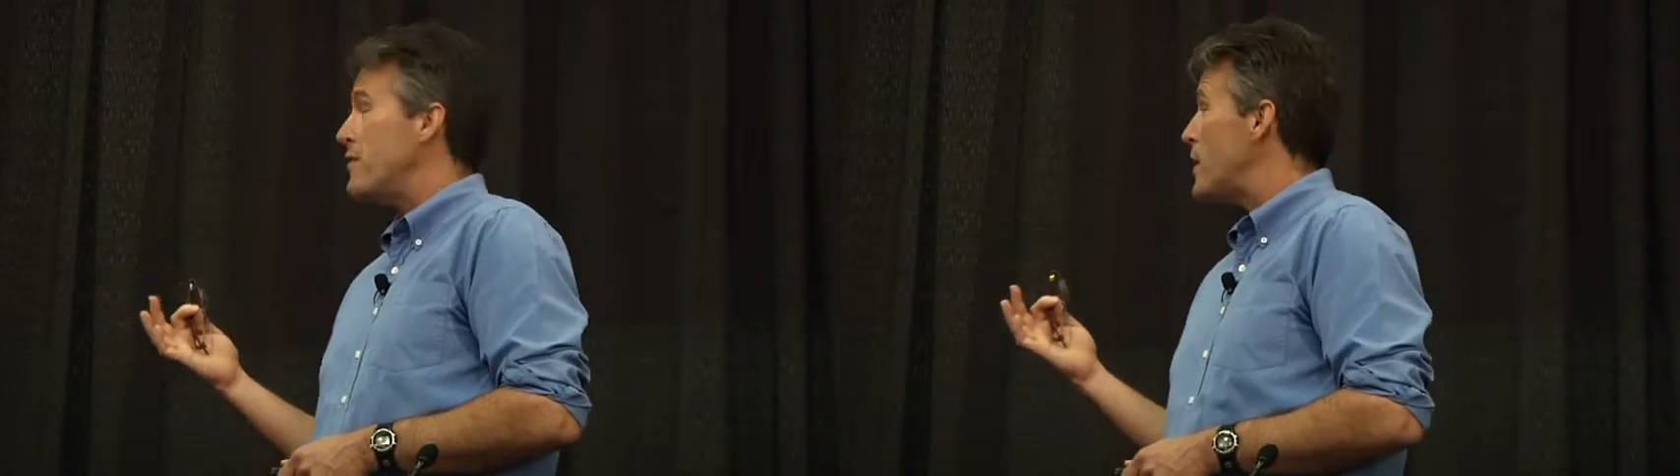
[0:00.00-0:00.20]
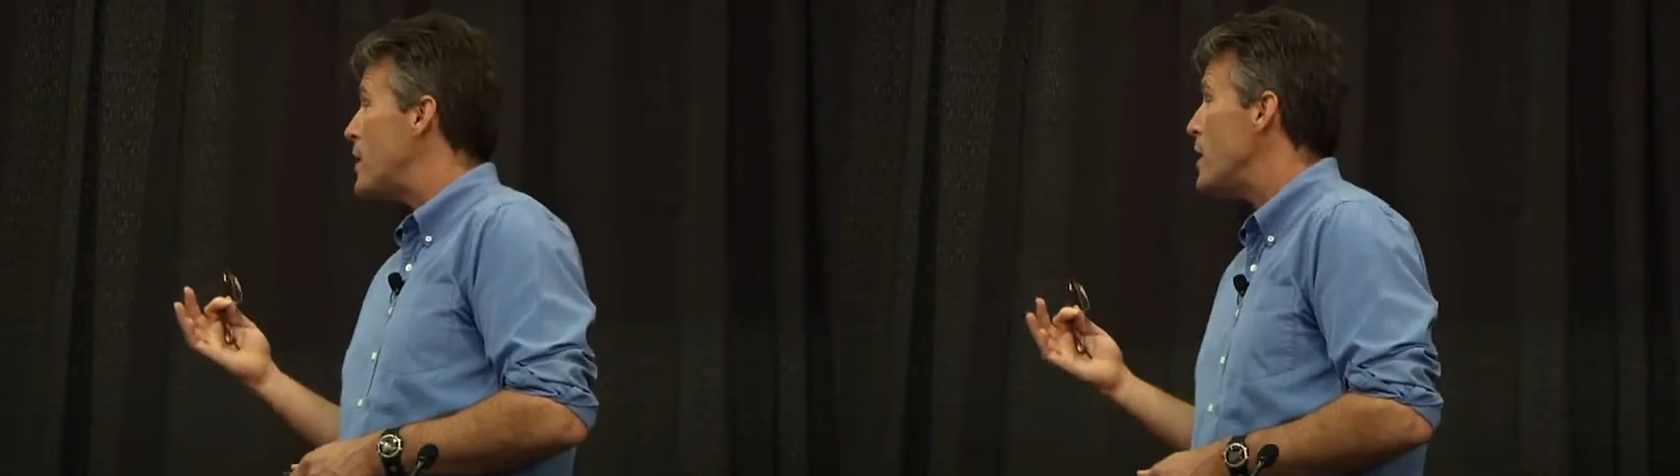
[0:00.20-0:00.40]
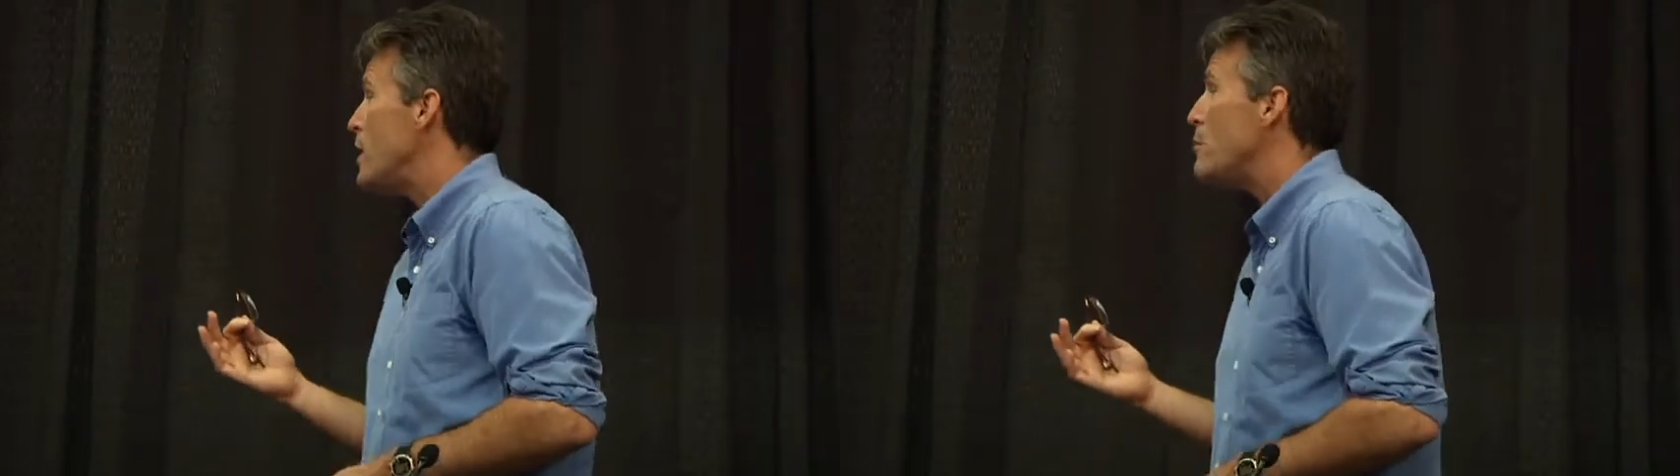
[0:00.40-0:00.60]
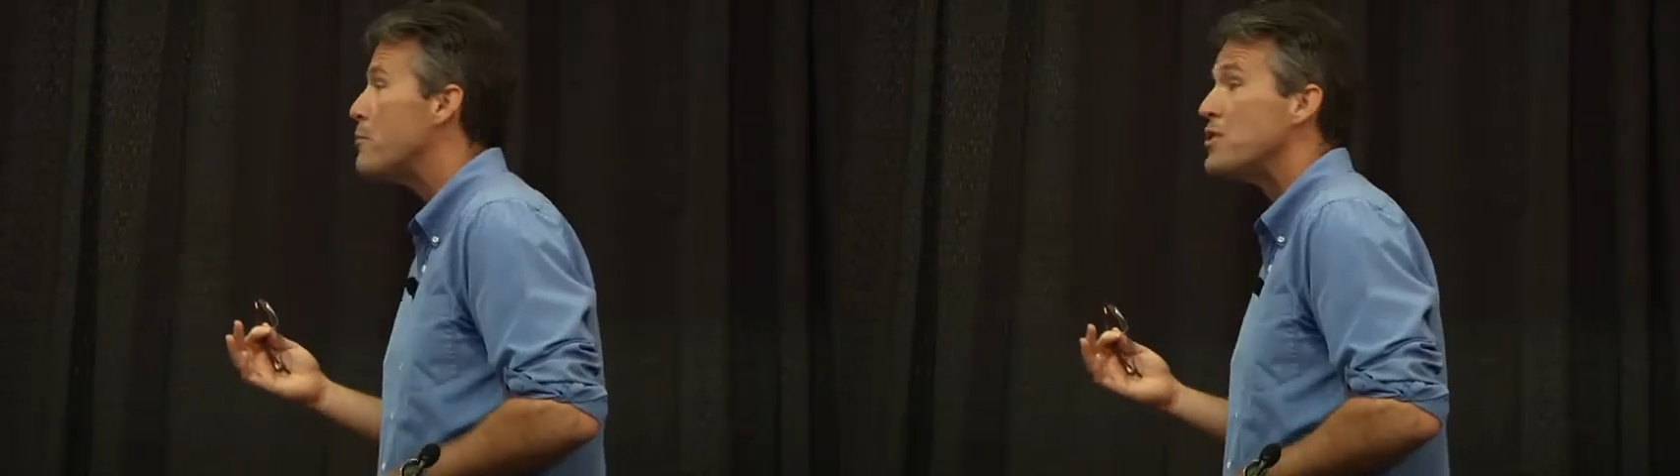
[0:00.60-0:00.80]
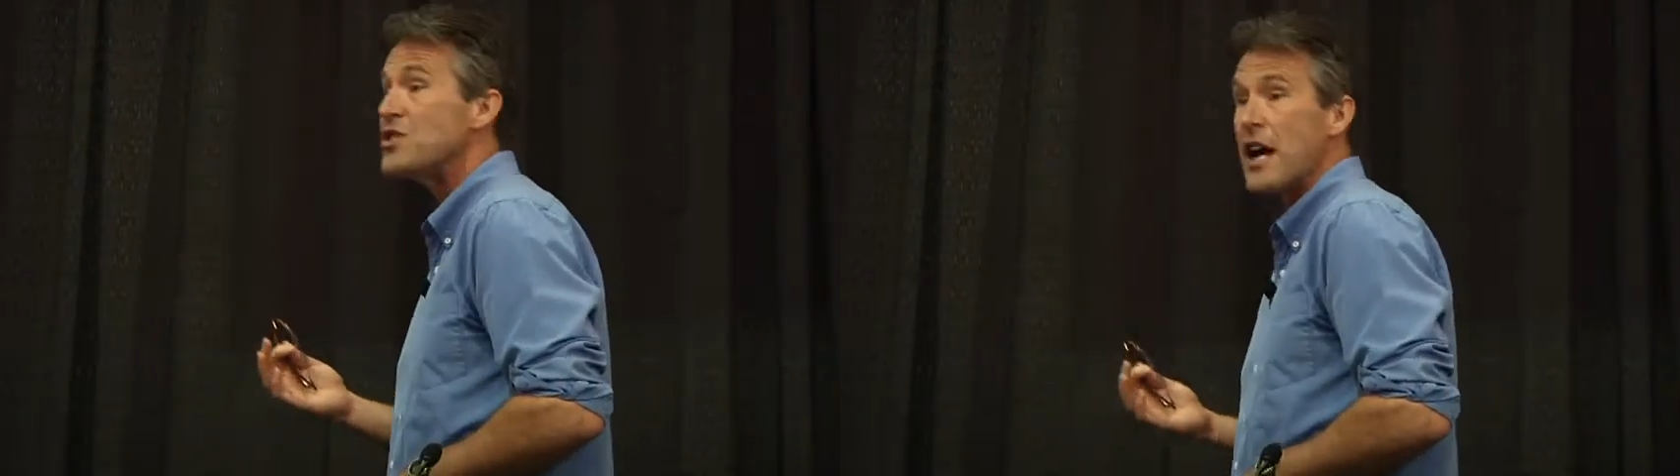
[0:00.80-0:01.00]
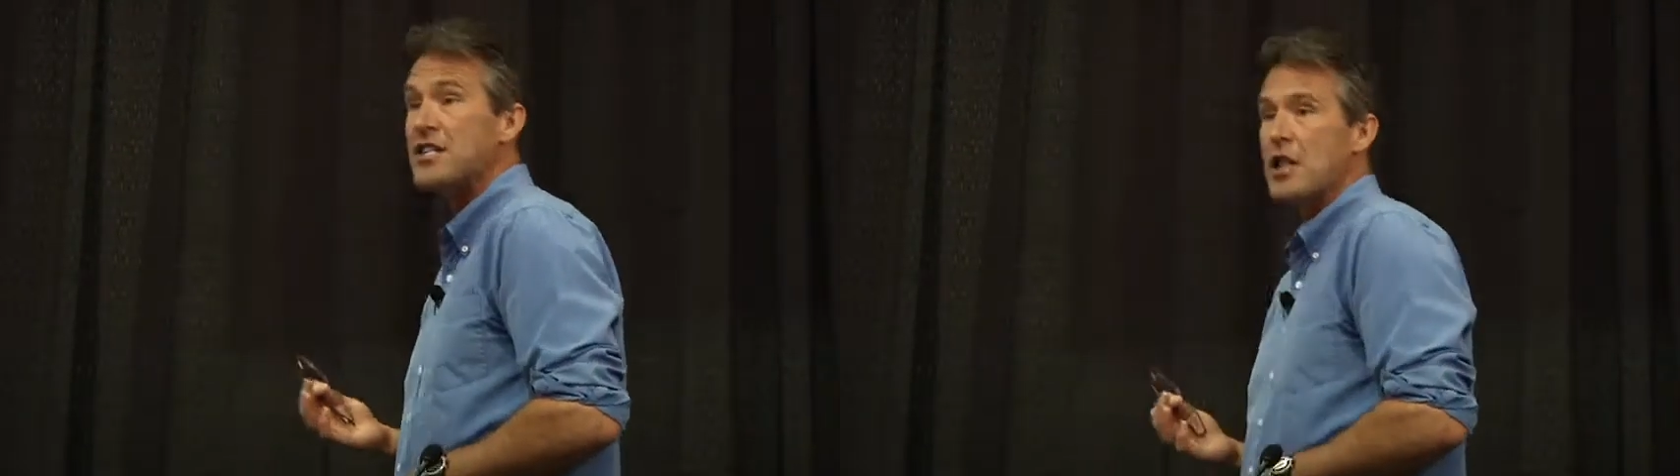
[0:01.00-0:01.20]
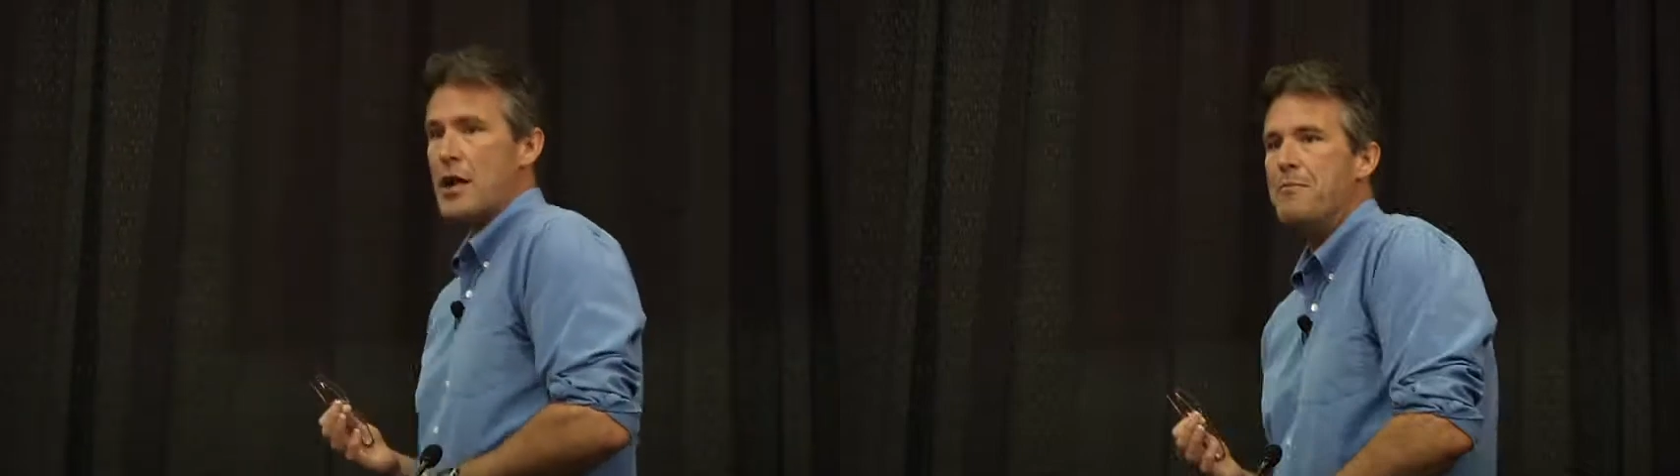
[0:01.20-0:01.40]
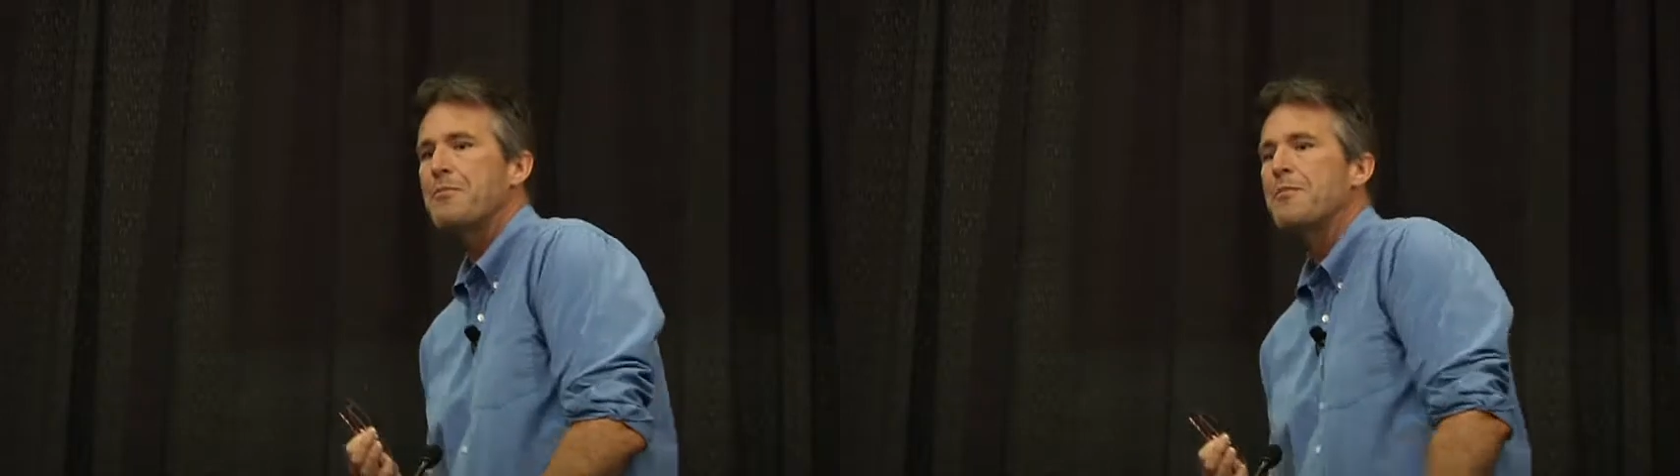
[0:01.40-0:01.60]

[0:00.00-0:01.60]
very precisely